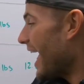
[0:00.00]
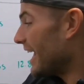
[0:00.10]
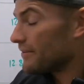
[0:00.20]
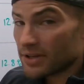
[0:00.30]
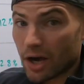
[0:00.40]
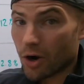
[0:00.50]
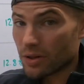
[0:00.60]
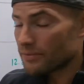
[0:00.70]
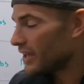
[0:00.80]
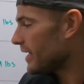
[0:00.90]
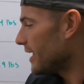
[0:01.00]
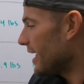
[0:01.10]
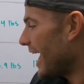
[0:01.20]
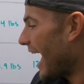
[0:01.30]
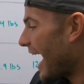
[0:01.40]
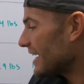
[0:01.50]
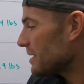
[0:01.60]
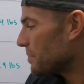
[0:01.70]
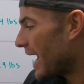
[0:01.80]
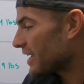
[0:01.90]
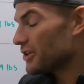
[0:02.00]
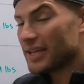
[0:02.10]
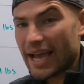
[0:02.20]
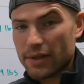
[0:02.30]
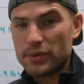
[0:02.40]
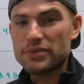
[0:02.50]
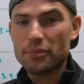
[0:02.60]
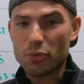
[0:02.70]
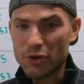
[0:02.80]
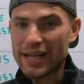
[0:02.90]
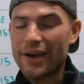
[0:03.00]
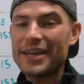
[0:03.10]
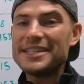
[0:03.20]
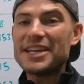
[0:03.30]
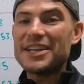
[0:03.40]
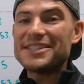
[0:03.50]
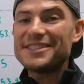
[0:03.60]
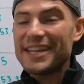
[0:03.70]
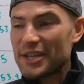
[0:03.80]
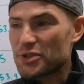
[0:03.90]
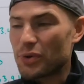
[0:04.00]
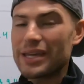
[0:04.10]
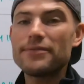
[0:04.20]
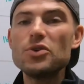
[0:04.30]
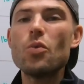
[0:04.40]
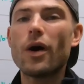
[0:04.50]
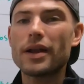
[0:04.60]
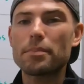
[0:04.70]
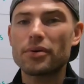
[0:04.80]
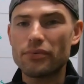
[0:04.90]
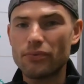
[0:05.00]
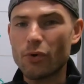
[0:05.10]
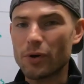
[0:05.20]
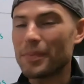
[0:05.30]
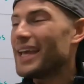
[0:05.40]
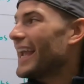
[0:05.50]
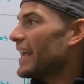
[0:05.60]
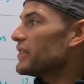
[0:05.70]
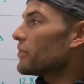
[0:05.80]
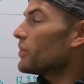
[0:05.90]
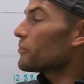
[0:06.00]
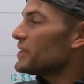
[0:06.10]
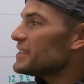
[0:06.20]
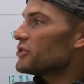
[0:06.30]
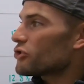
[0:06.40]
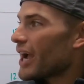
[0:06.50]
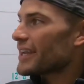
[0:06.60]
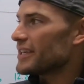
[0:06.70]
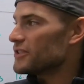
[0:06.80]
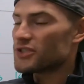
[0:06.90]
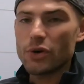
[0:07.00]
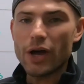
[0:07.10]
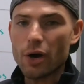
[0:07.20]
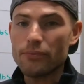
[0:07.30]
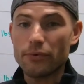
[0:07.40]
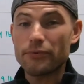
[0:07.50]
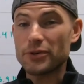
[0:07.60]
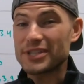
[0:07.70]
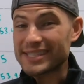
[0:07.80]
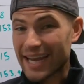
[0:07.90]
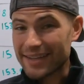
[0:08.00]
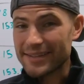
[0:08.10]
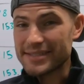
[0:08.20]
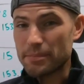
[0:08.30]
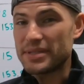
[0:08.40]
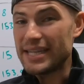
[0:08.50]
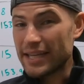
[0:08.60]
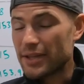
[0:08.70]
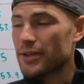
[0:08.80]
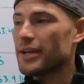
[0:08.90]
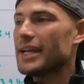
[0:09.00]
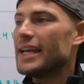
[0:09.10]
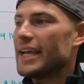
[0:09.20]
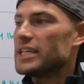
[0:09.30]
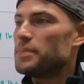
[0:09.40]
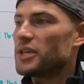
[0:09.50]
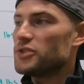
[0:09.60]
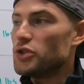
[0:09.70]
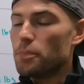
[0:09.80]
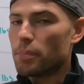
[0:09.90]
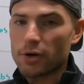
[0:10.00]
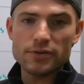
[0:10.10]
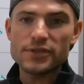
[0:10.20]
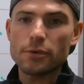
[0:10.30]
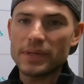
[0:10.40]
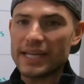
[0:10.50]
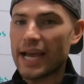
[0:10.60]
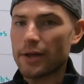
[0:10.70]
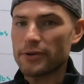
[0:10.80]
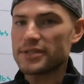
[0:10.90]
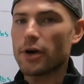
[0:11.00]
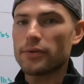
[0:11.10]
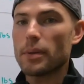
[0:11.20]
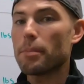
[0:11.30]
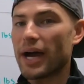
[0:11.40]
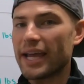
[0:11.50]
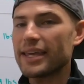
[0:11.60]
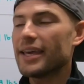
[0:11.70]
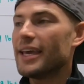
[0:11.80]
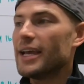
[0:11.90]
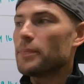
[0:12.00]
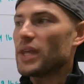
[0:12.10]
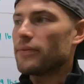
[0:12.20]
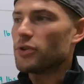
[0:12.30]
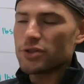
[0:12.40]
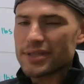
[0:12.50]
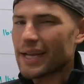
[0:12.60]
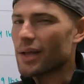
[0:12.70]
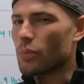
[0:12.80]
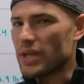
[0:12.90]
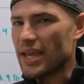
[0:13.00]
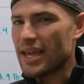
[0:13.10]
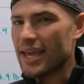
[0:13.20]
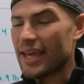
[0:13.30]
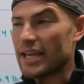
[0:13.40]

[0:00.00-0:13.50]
if not all of it. Adding back your calories from workout is essential if you want to perform. And the reason tracking is so helpful for cyclists in particular is because you burn so many calories on the bike. If you're just kind of winging it